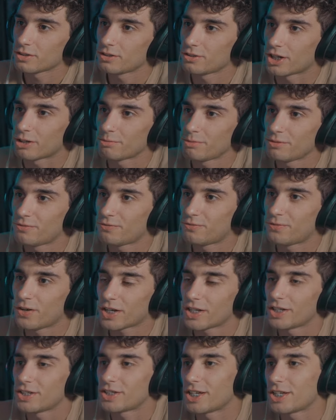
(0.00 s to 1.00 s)
dude, how many
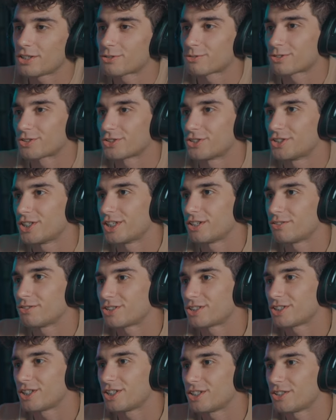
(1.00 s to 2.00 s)
fucking days was it was
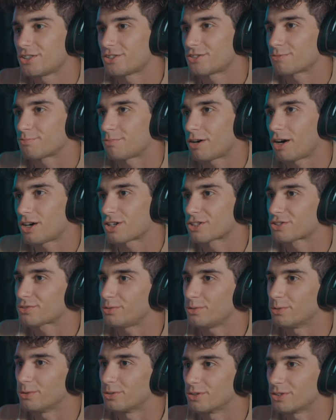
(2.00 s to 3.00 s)
he in this box
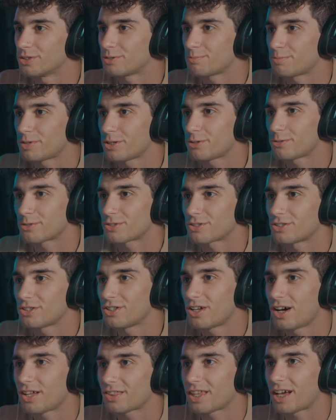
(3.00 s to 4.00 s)
for? His beard is
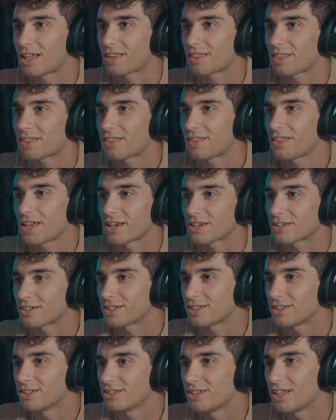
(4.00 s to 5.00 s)
not that thick
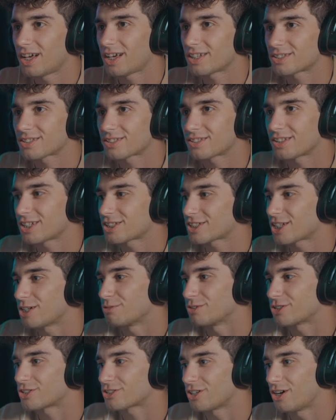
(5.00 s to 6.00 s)
in the last last time
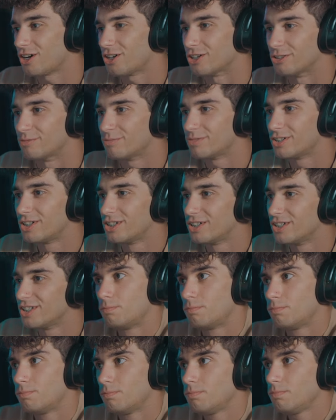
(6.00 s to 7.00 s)
we saw him.
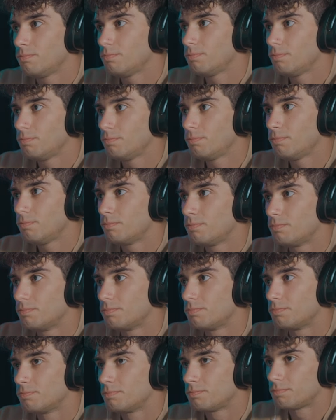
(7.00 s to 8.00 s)
I
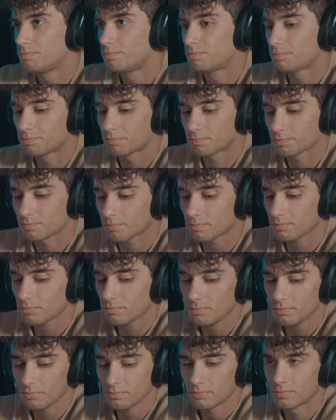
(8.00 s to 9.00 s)
still don't see
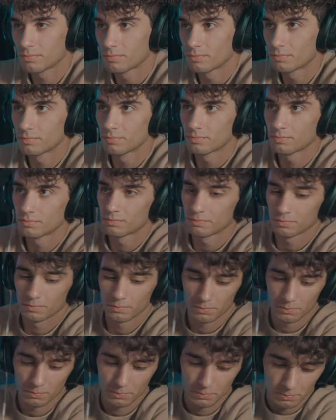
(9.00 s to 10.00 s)
why I had to
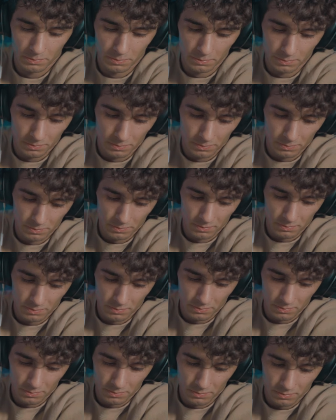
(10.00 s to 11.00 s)
stay in
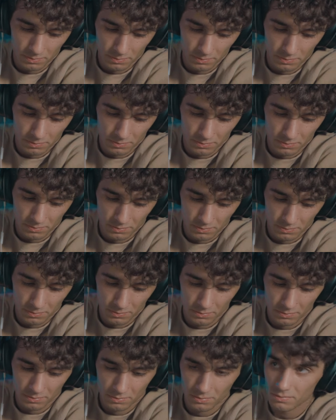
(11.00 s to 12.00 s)
this fucking
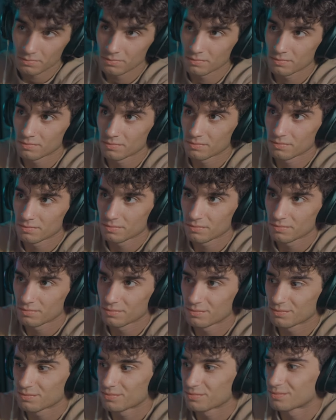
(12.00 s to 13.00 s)
crate once we
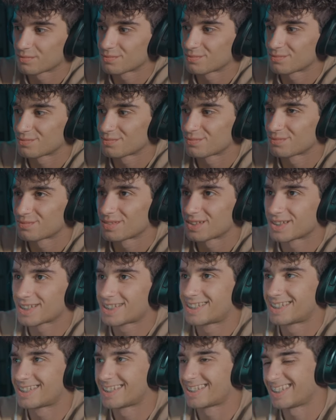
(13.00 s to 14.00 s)
set sail. I
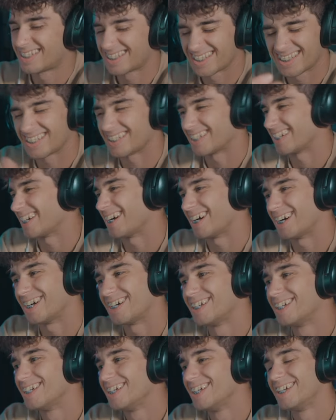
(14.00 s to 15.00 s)
saved your life.
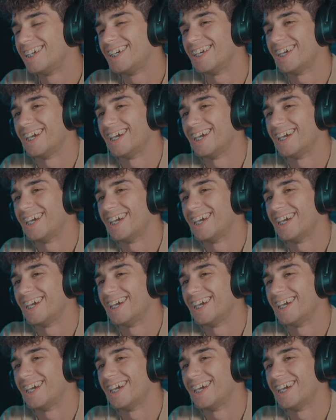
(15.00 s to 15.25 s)
Yeah.